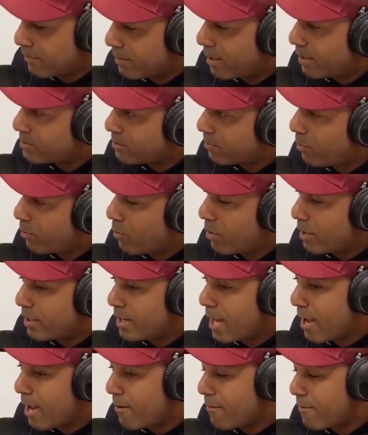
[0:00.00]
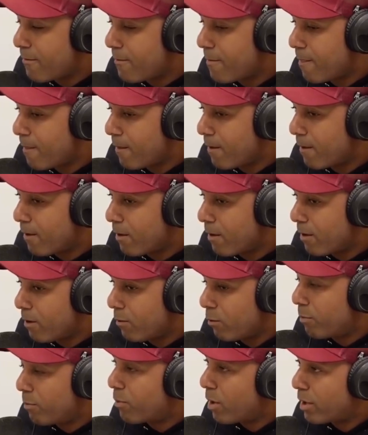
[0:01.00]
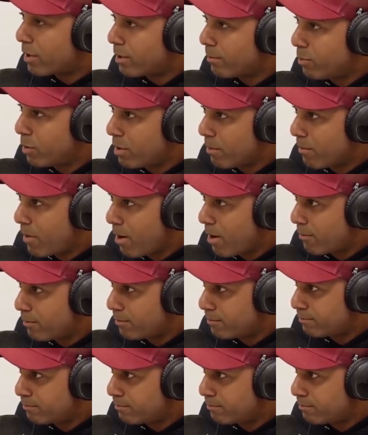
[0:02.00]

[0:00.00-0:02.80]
That's important. Now, what brought the book about?